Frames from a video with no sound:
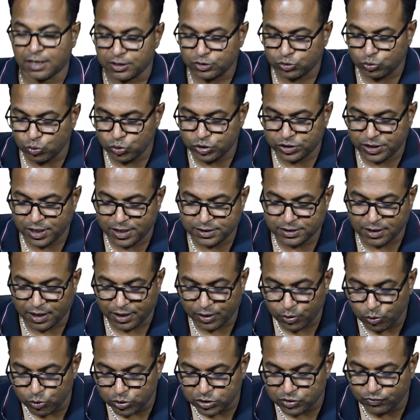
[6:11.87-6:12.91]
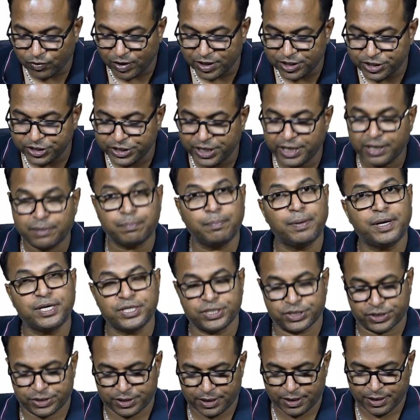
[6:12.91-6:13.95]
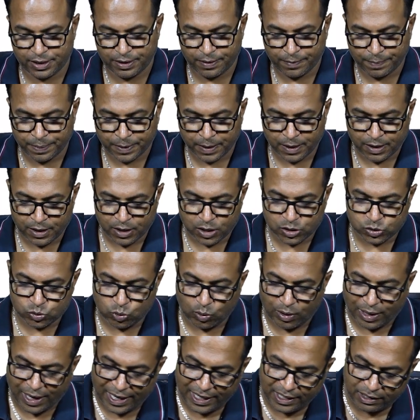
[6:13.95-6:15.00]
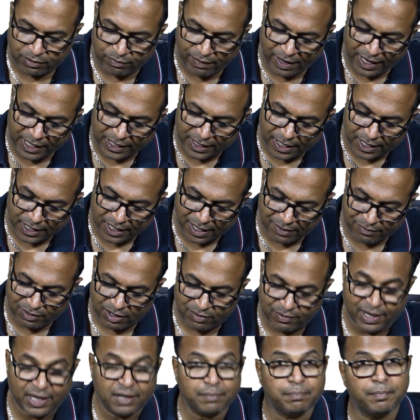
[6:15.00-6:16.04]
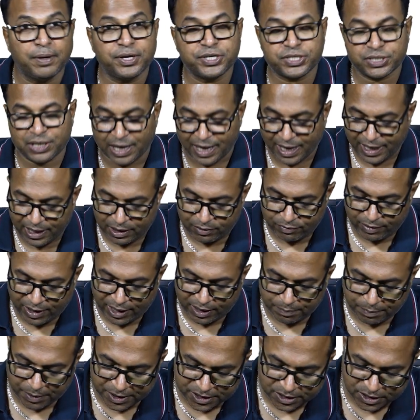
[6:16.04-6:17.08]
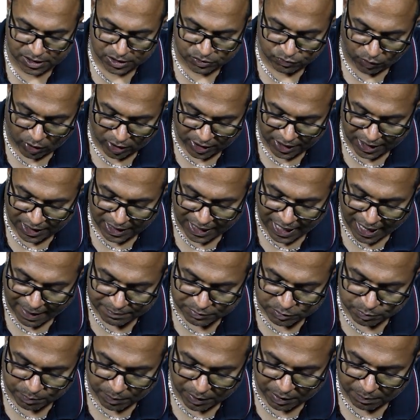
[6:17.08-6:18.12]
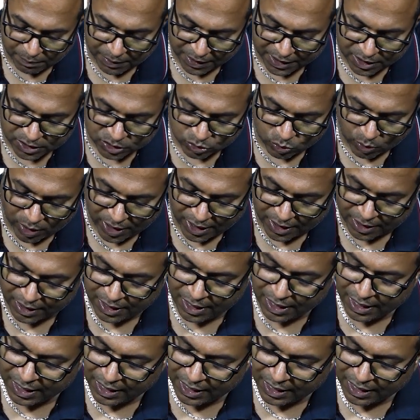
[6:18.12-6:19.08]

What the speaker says: or sutures are used for sheet mesh. So lightweight and heavyweight mesh. Lightweight mesh is 40 grams per meter square.